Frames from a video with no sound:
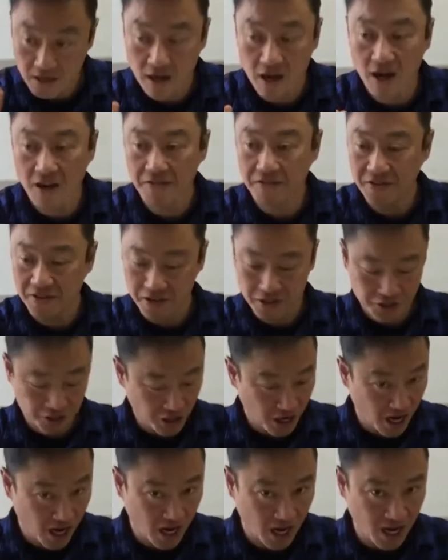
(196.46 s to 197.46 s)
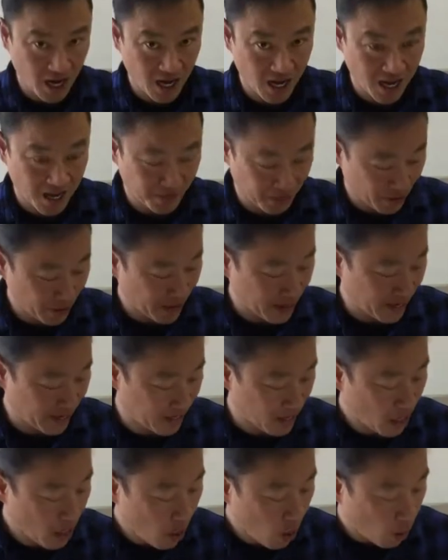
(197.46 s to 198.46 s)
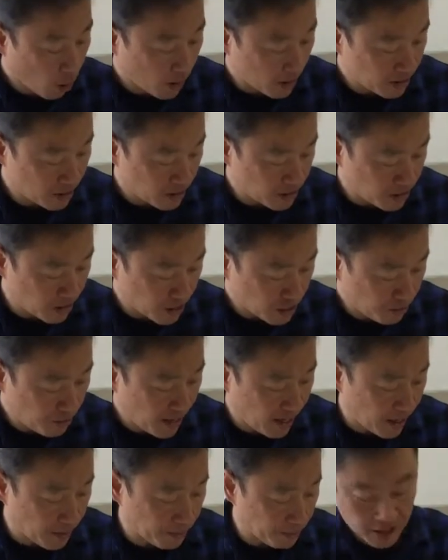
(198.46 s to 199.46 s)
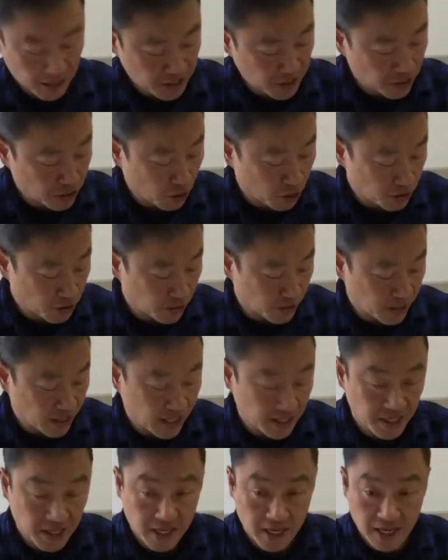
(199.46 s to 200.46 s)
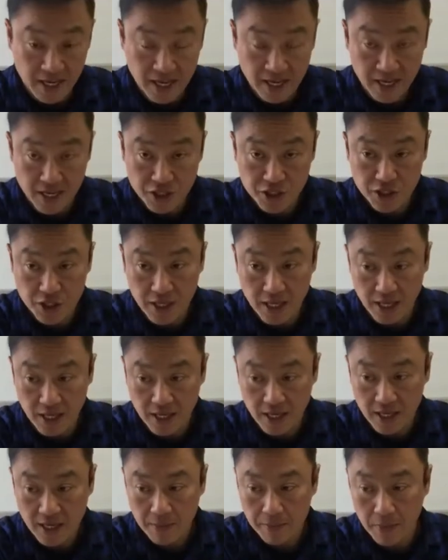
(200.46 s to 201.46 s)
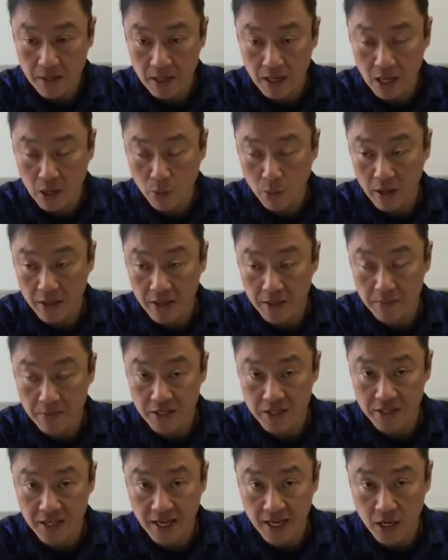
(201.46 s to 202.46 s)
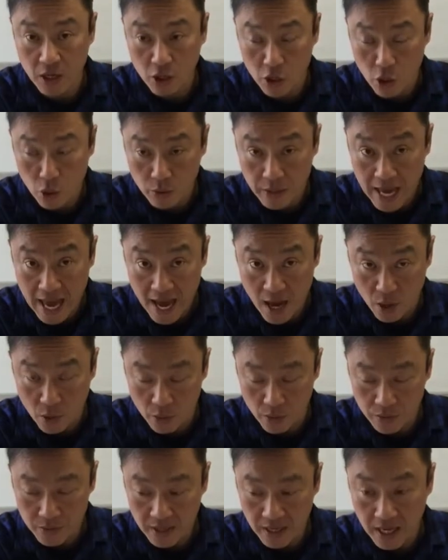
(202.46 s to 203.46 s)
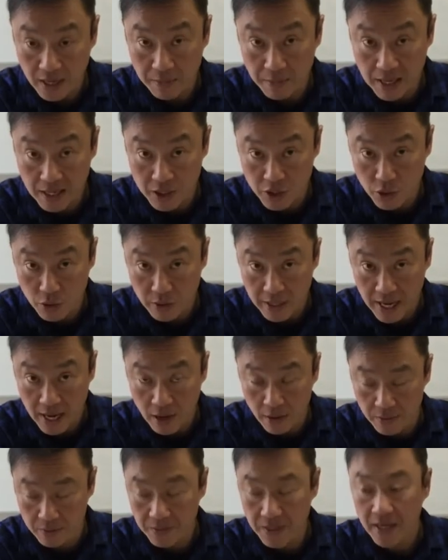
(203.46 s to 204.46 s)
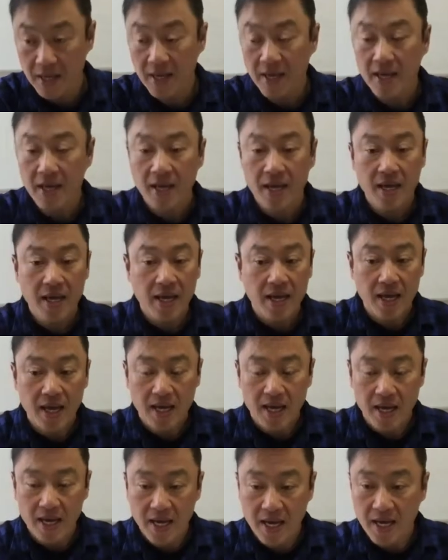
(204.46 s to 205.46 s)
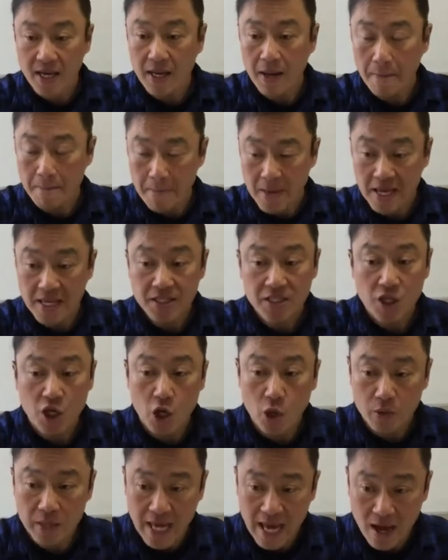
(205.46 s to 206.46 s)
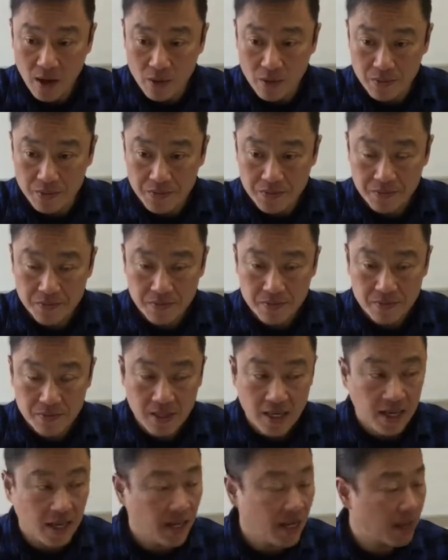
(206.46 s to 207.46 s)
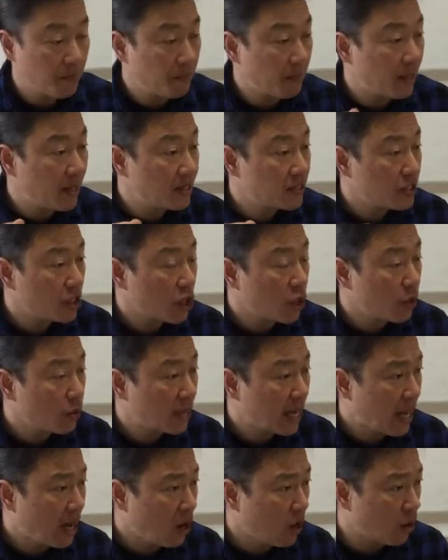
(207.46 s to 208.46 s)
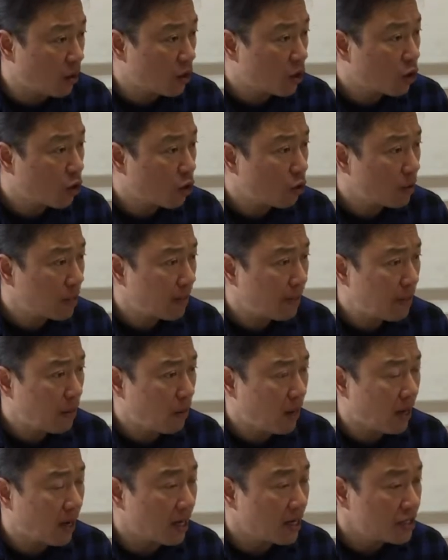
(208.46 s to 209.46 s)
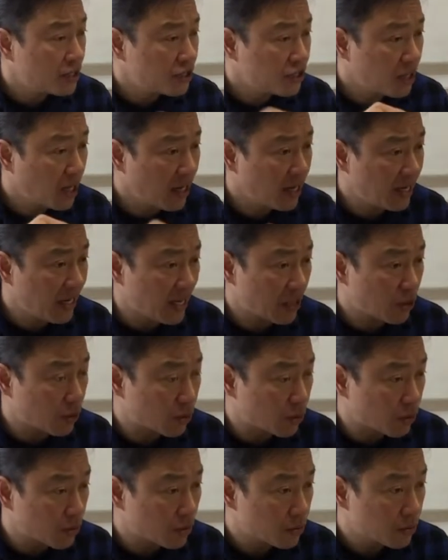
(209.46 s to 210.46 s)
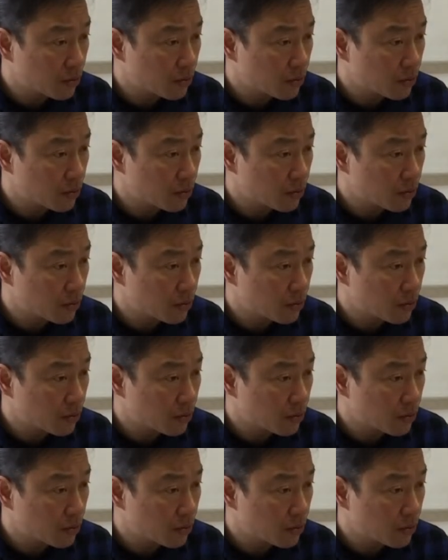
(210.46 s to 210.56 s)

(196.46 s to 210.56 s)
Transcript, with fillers: off. Good job. All right. What does this mean? This is also in katakana English, but I want them to say go down. It means go down. It means go down. It means go down. Koni miwa shita niku.